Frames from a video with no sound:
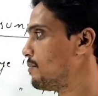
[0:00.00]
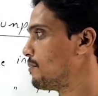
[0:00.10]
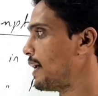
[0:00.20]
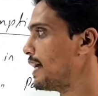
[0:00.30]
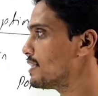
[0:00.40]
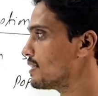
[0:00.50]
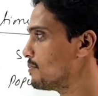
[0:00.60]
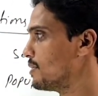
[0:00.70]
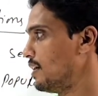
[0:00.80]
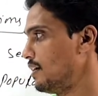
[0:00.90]
price
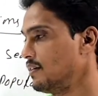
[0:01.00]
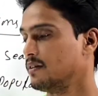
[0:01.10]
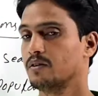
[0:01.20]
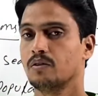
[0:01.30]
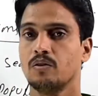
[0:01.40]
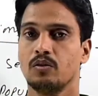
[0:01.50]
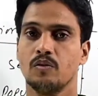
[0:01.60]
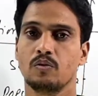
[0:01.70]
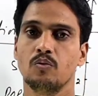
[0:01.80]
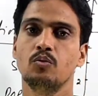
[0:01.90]
of
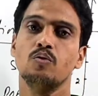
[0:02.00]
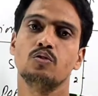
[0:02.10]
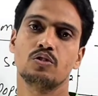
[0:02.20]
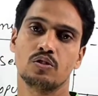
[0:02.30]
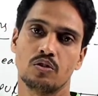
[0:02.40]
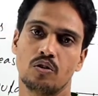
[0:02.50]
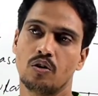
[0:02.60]
the goods